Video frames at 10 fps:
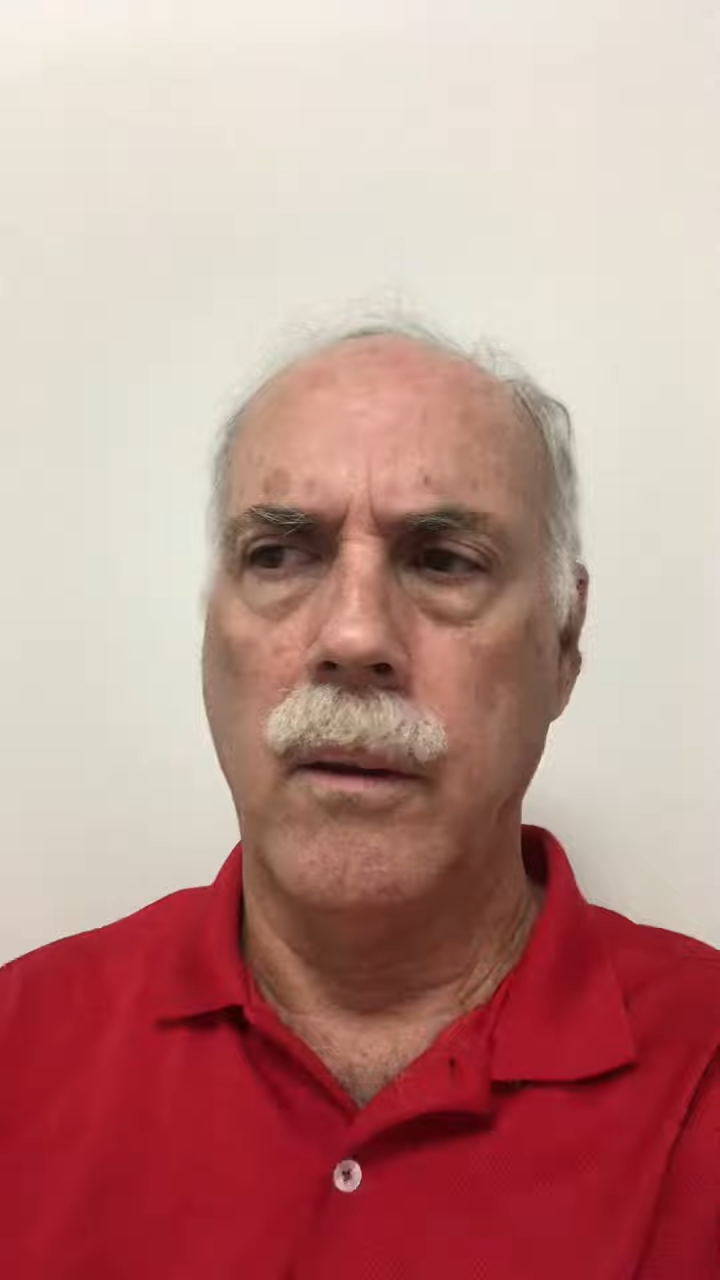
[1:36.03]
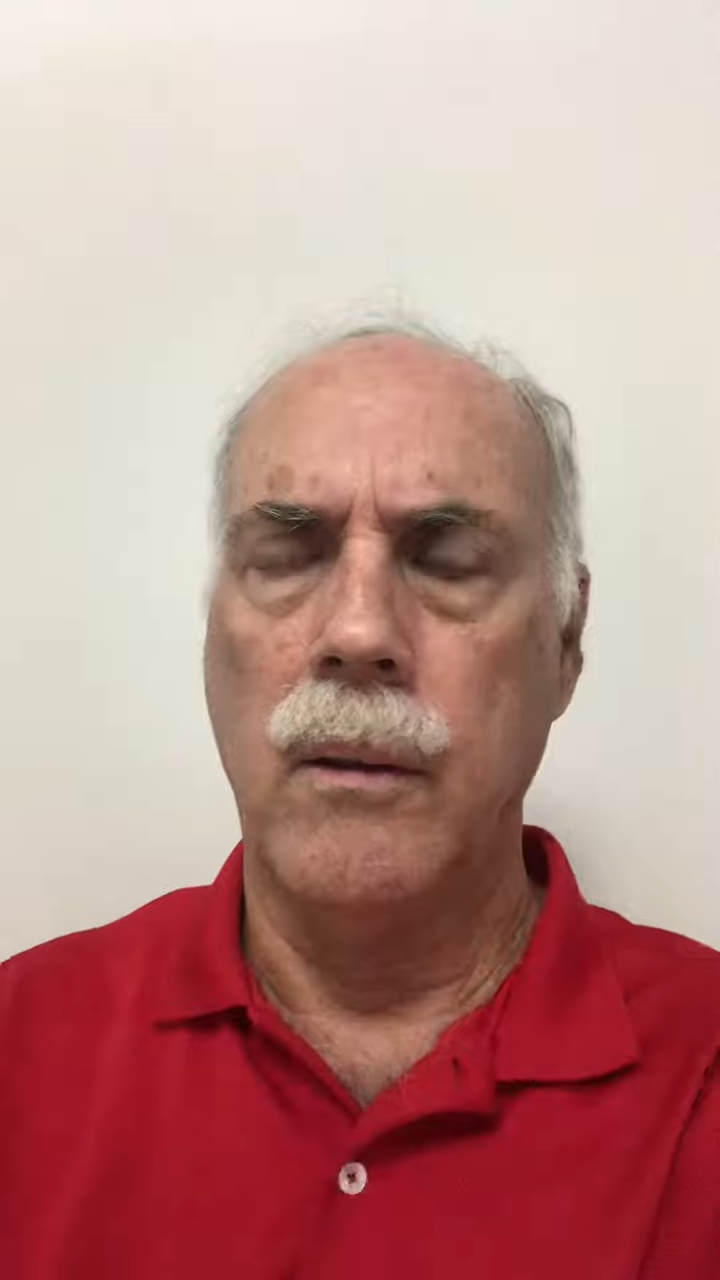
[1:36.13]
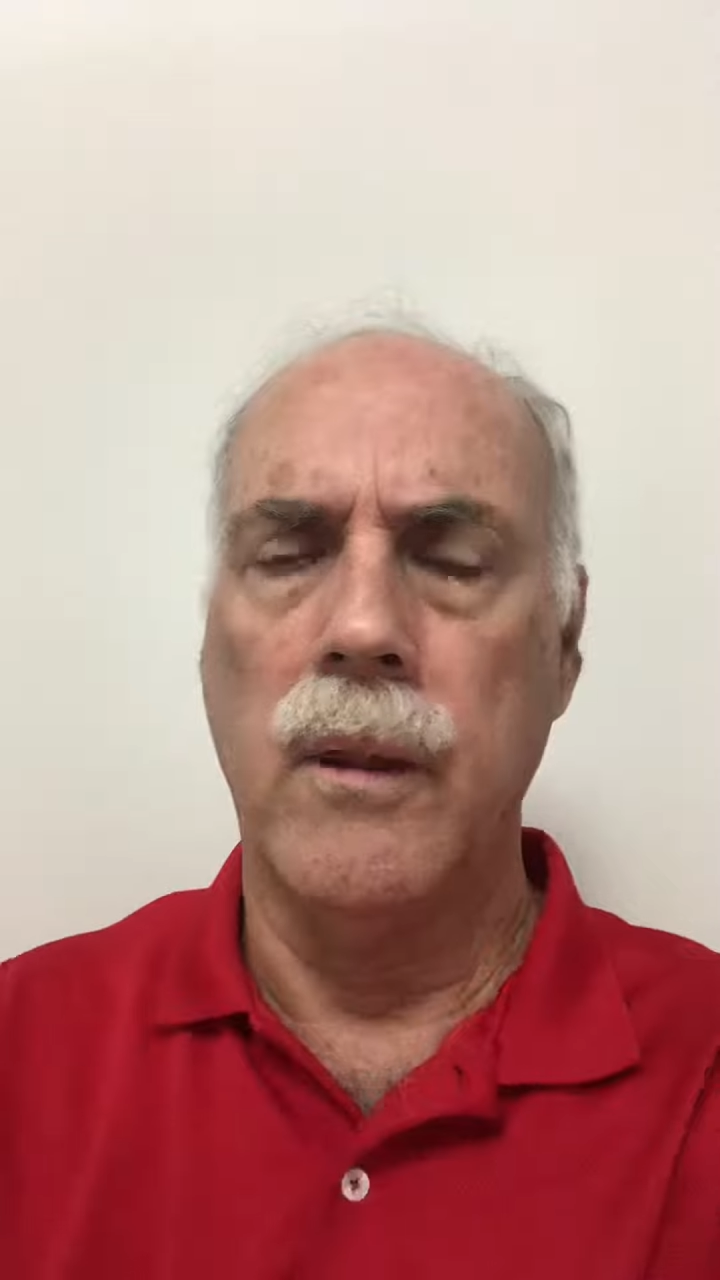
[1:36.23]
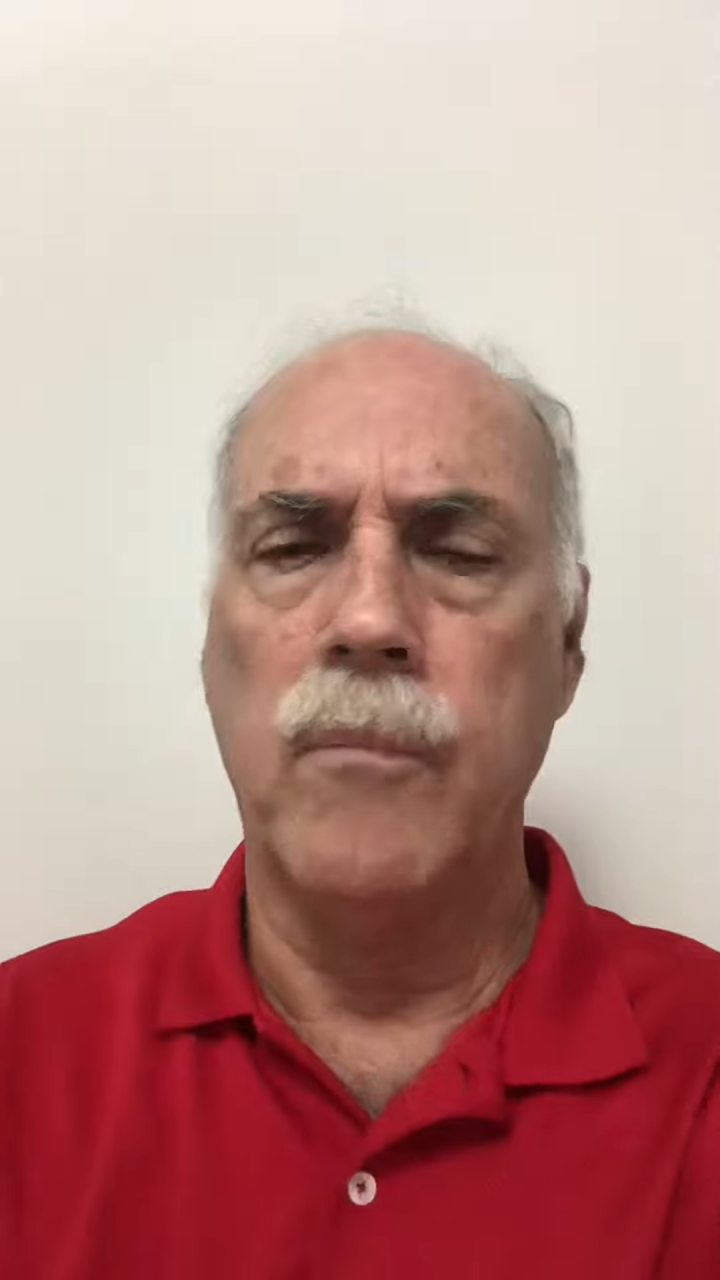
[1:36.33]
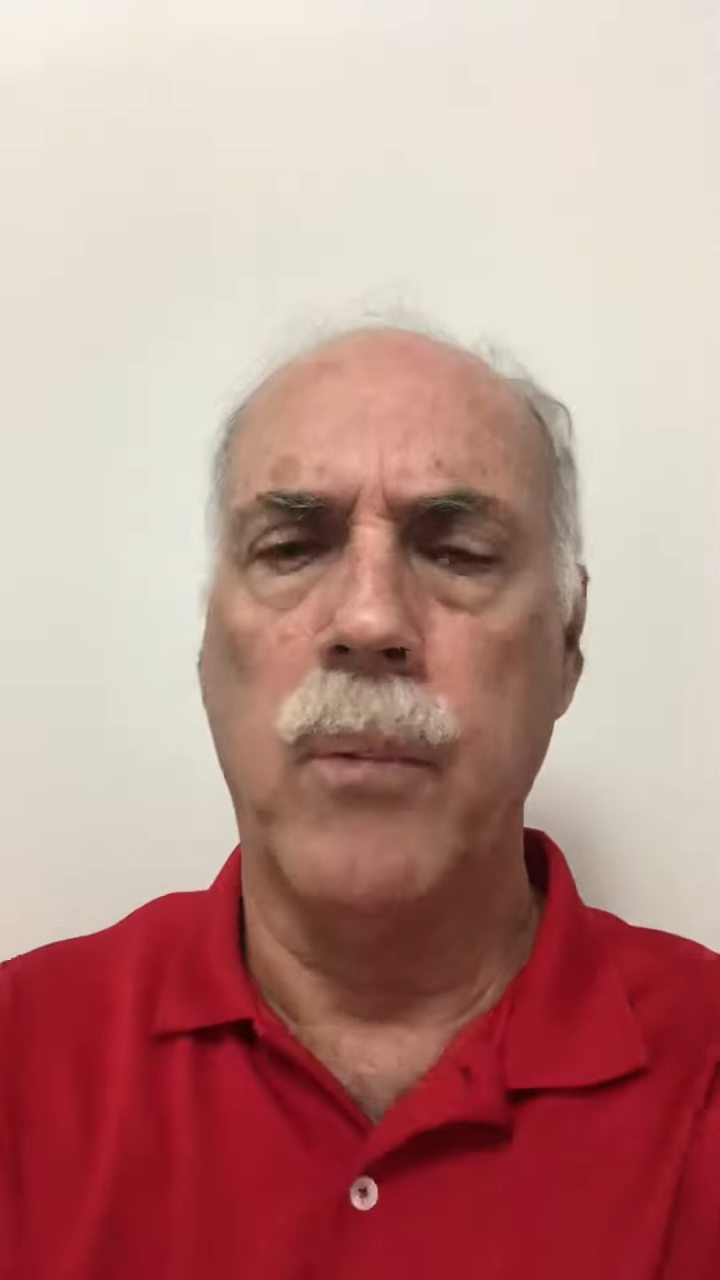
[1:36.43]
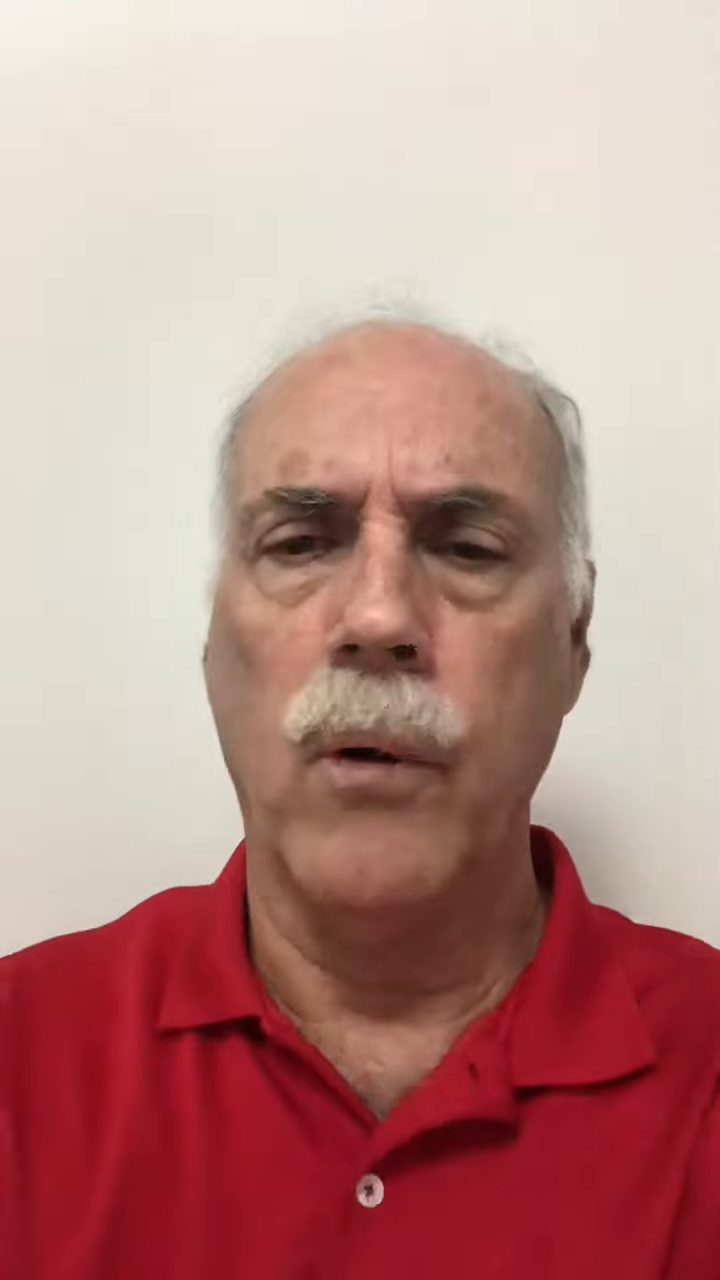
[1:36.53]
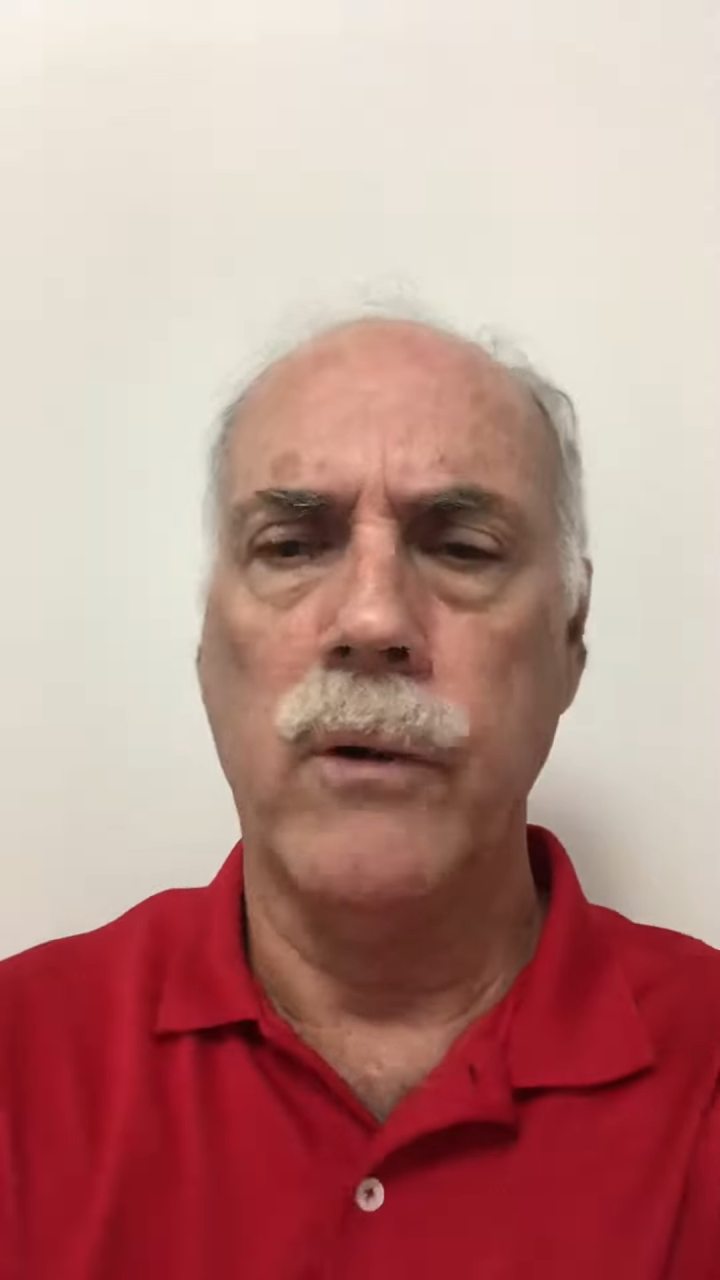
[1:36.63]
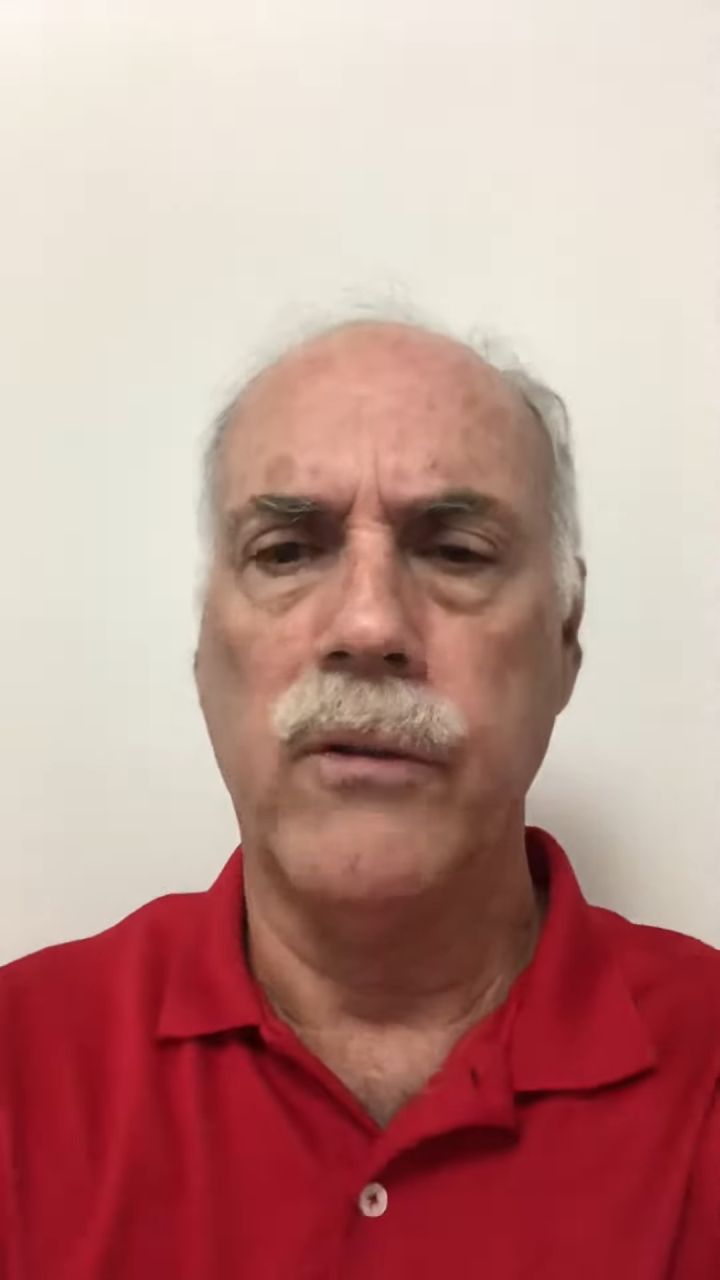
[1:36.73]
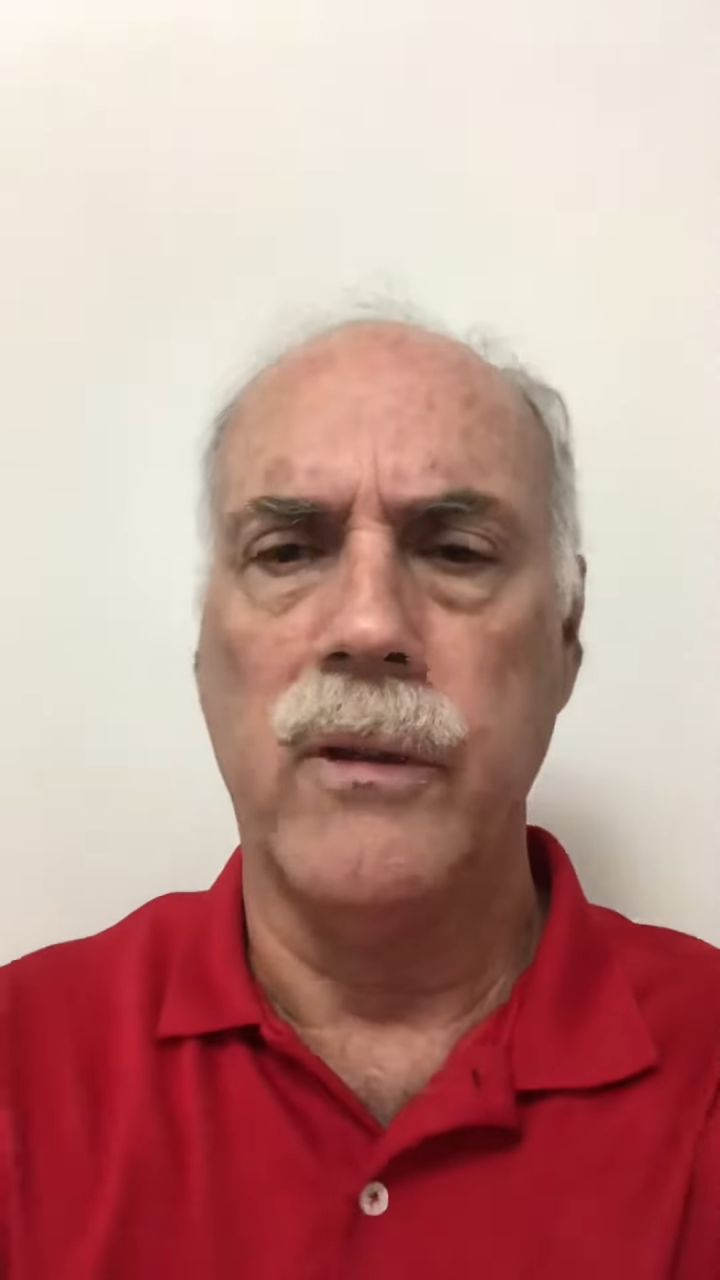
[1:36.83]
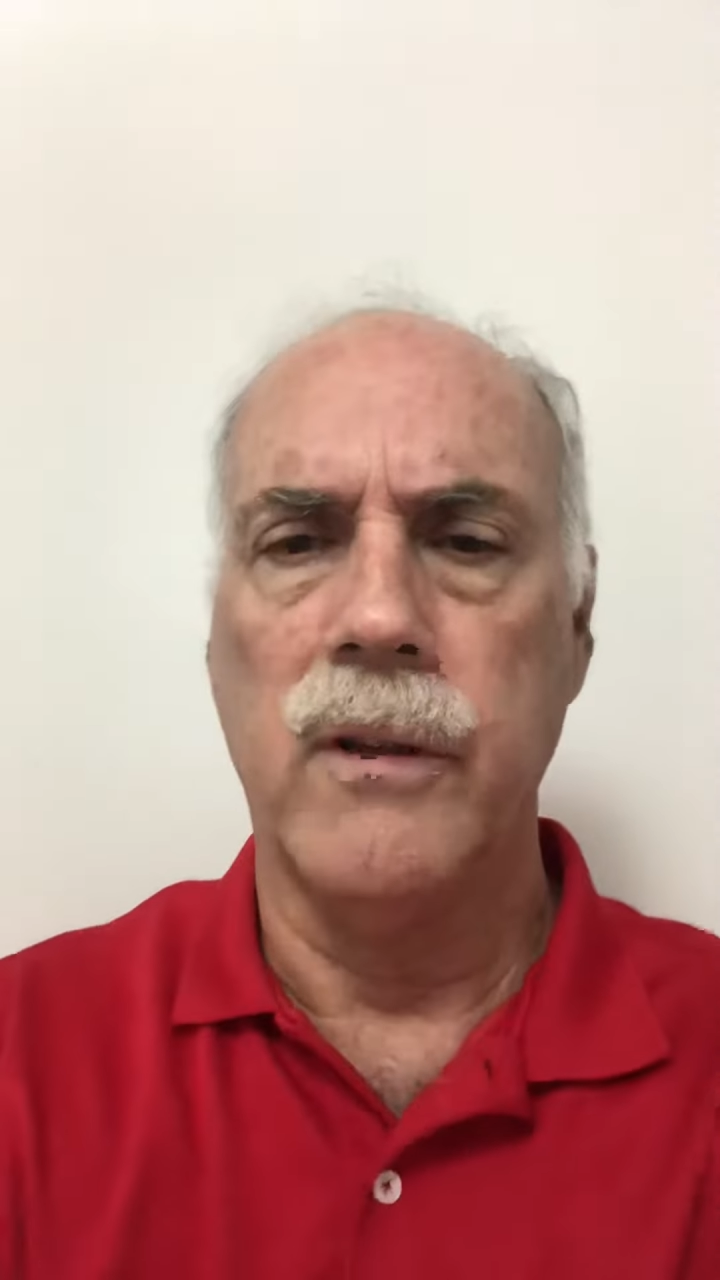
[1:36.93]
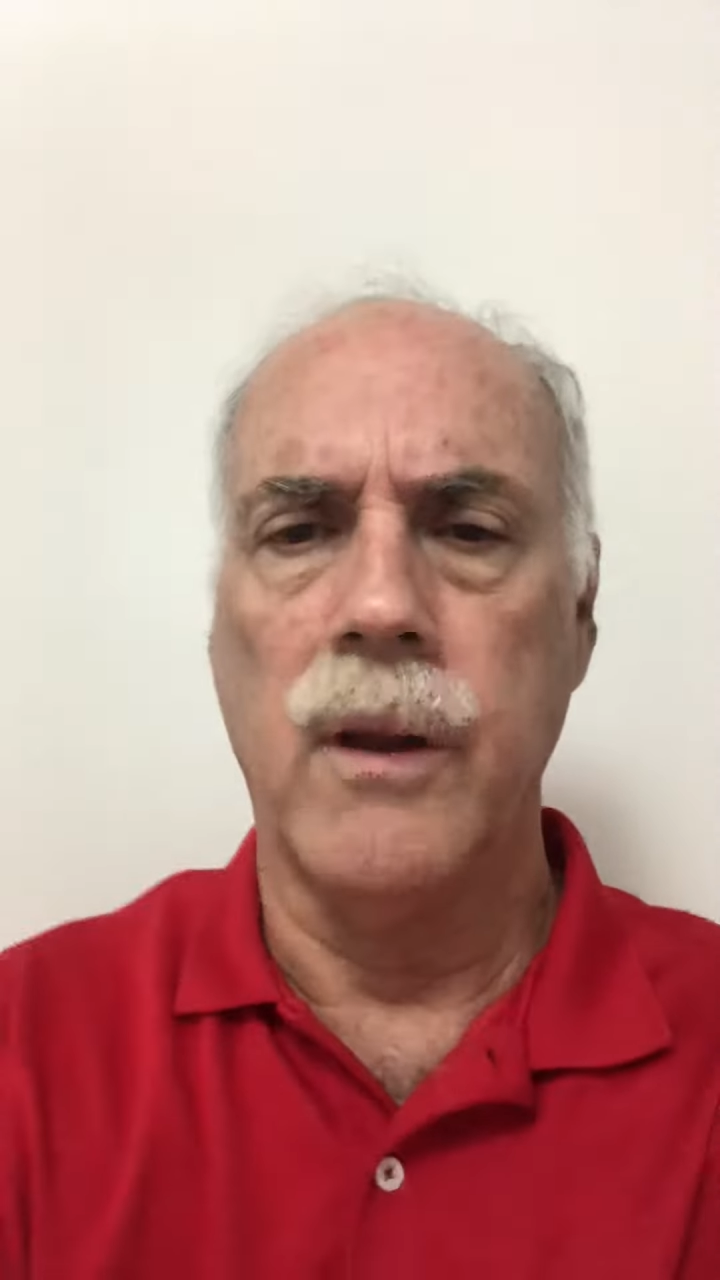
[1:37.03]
Lev Parnas ended